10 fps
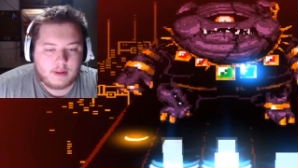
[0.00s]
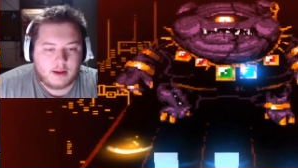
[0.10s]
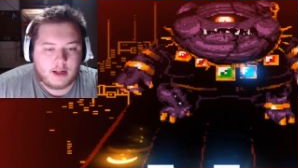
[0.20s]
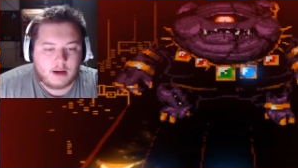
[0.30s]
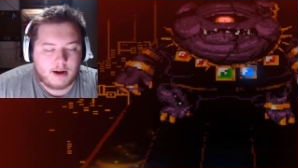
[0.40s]

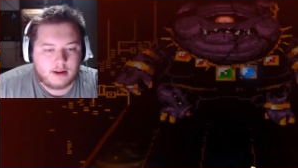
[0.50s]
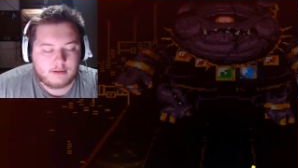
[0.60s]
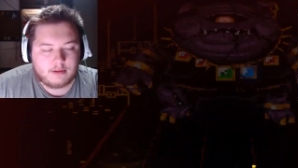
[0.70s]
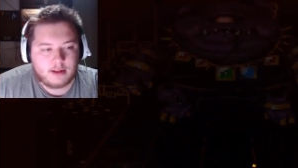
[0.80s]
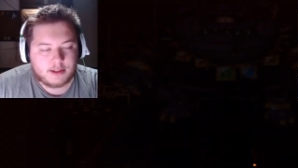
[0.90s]
You know what?
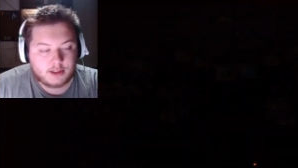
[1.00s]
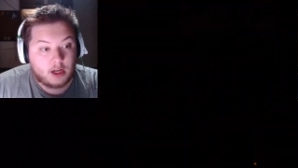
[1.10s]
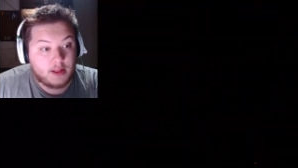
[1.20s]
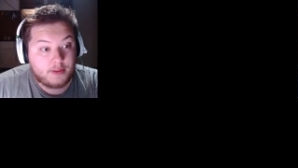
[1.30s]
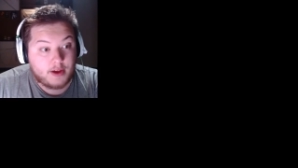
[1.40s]
Let's just
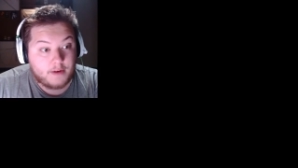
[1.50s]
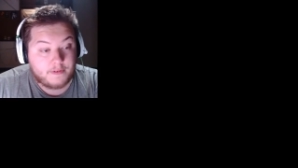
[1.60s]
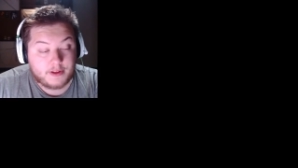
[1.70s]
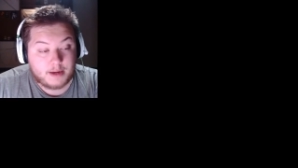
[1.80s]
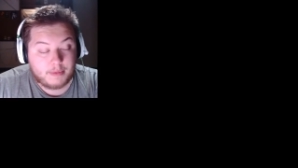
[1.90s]
call that there for
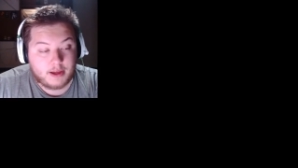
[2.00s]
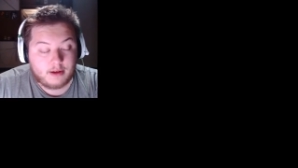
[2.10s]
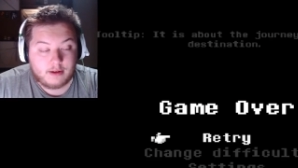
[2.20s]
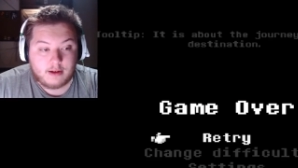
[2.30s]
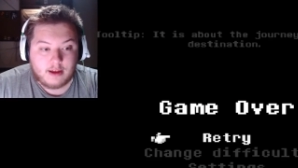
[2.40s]
the time
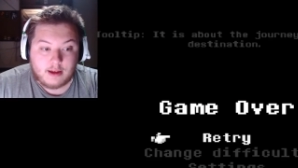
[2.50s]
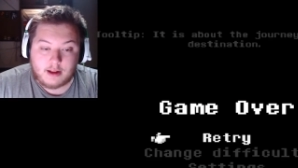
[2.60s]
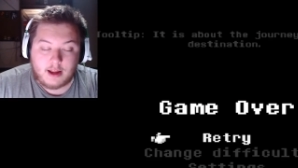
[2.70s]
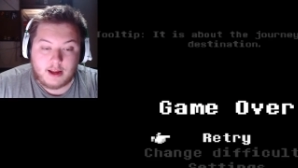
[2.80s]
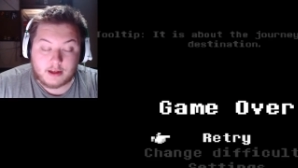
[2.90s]
being.
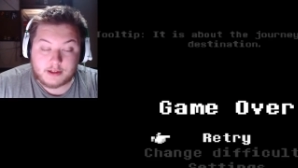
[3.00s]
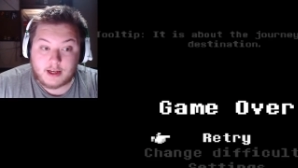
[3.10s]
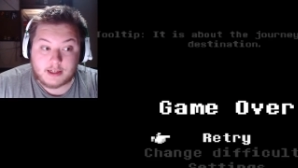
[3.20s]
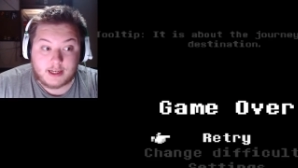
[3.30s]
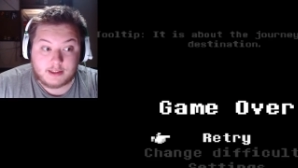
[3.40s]
And hey, I'll see you
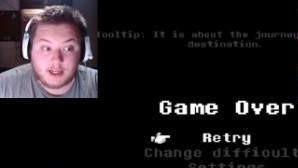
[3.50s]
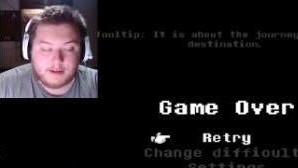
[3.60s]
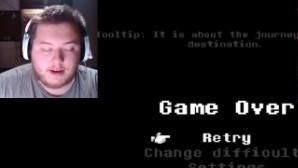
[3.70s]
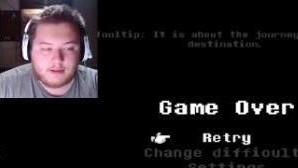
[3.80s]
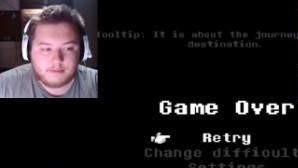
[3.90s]
guys next
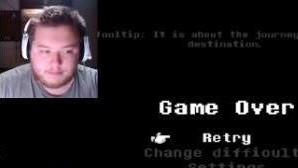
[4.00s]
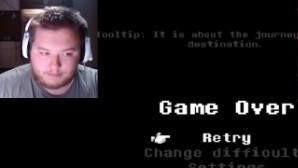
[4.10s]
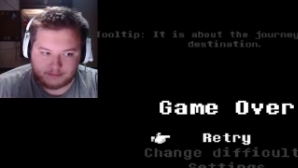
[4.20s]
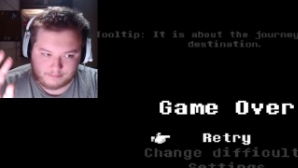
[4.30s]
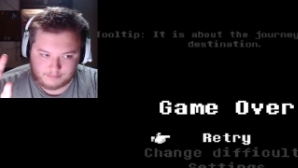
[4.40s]
time, huh?
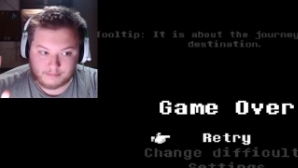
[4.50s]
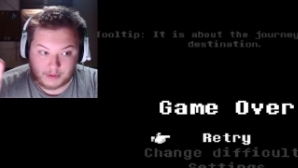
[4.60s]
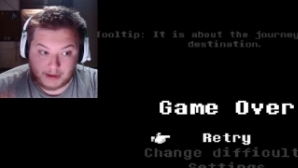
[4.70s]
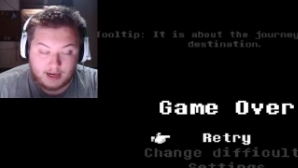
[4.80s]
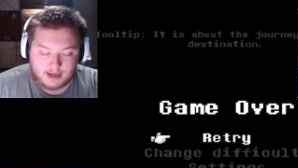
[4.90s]

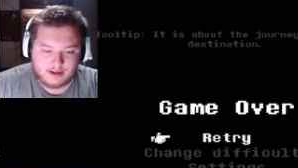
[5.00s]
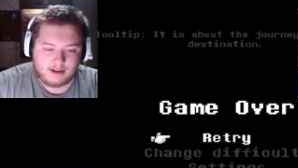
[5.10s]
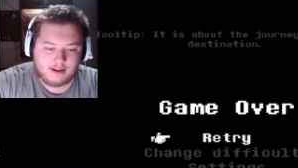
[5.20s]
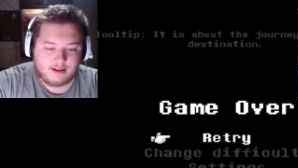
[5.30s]
Bye-bye.